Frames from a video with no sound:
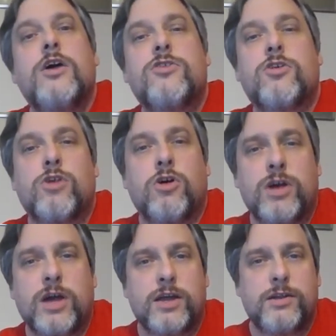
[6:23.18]
So go
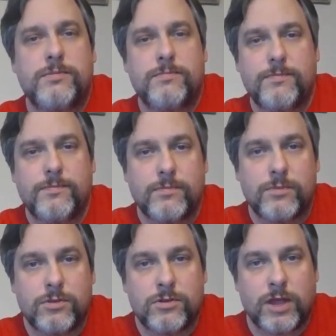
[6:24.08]
ahead,
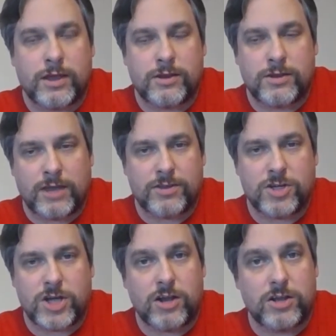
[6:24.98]
take the
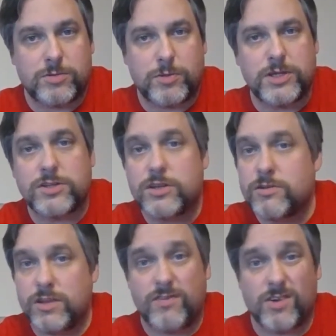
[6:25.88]
challenge, please.
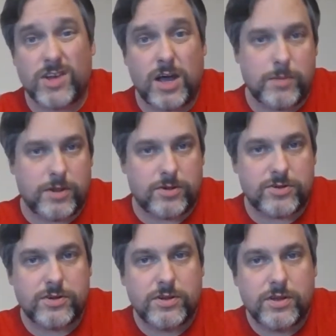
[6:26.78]
Leave your
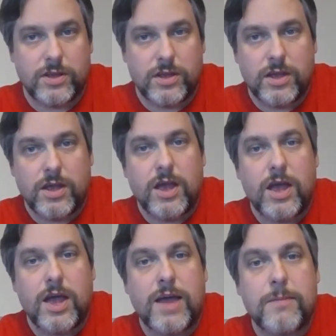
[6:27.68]
comments.
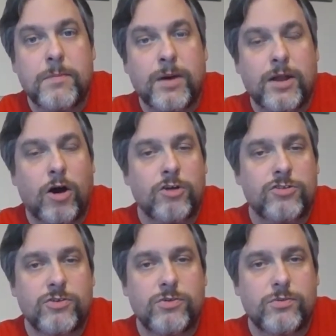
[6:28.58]
But
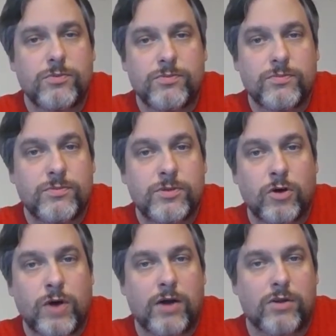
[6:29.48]
also
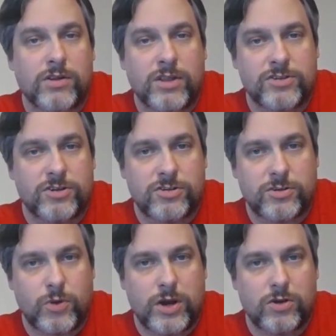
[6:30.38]
go out, listen to
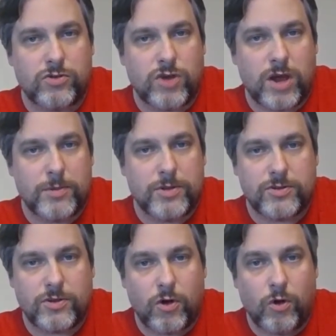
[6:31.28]
some radio
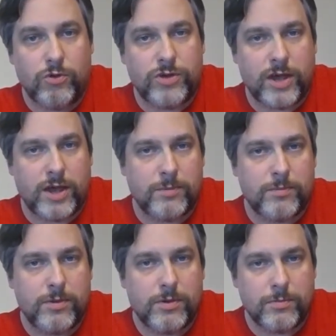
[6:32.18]
dramas, old
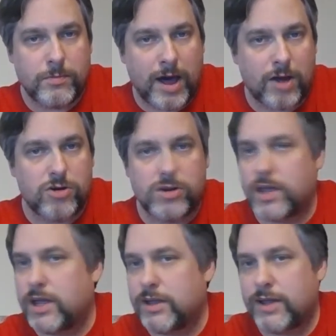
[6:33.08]
time, modern
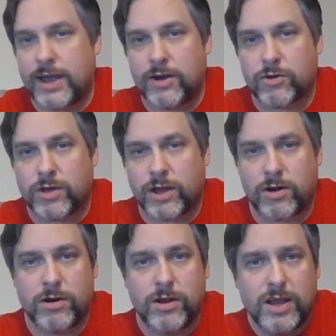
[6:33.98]
day, I don't
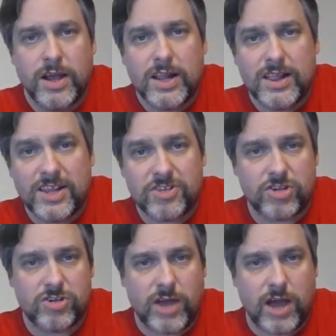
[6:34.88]
care.
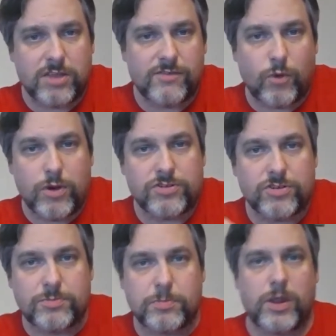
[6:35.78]
Listen to how the
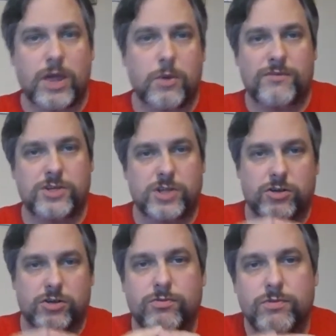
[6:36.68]
voices play with each other,